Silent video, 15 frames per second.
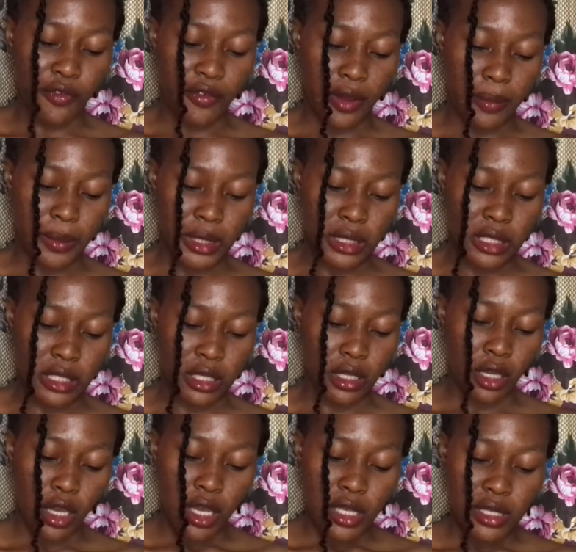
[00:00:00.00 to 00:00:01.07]
of
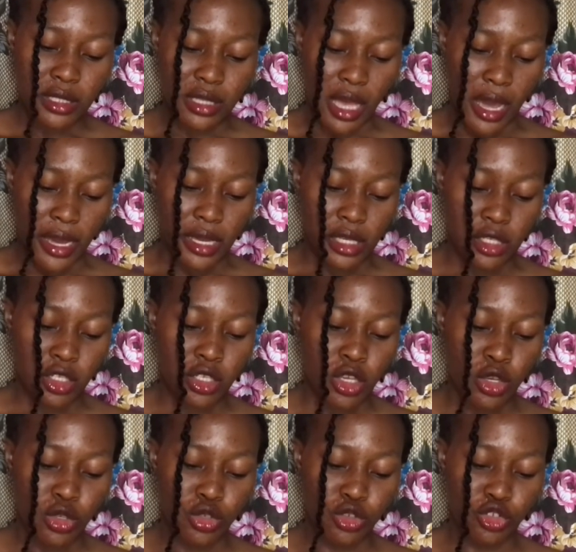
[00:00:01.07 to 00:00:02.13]
Pharmacy
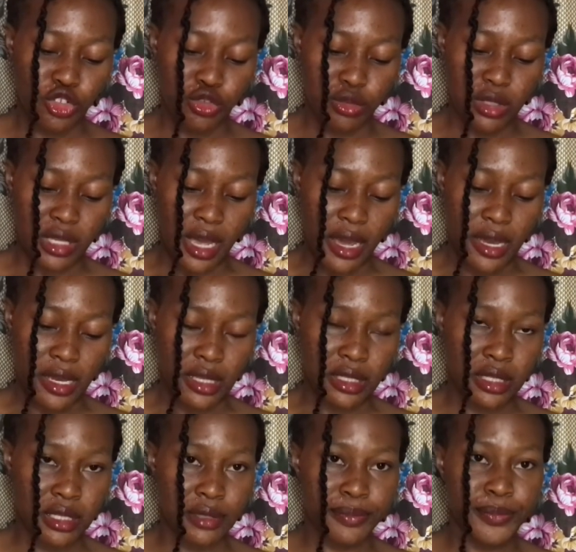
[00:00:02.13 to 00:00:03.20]
Science, Social
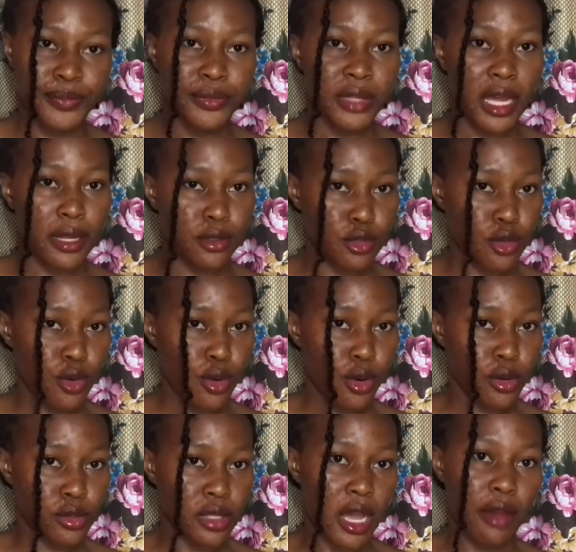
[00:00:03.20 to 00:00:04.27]
Science, and so
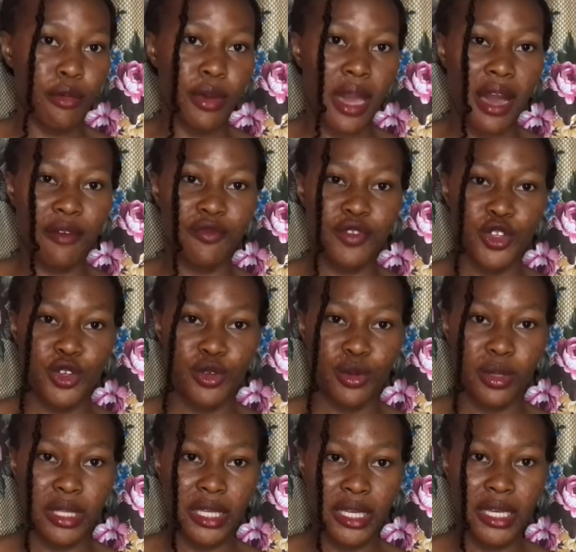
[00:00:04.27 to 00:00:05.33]
on. And we have
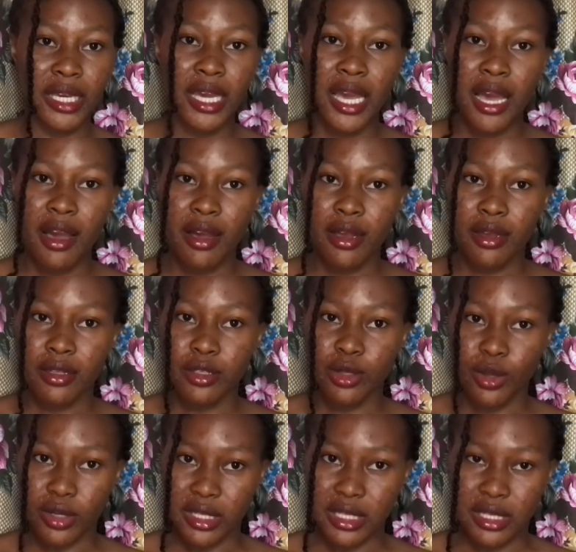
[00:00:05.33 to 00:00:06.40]
newly
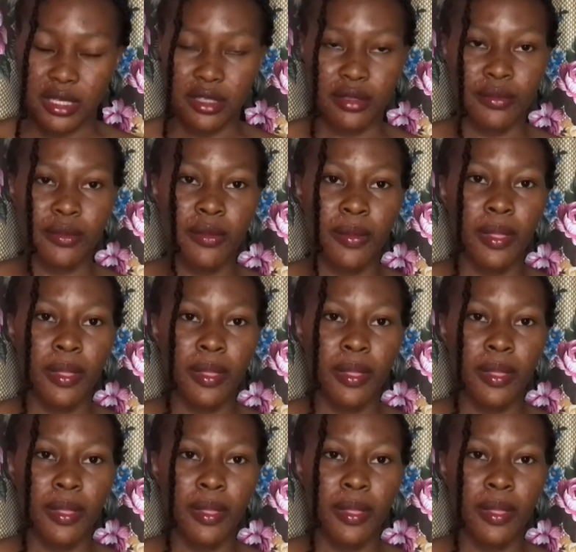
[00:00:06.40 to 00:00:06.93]
nursing.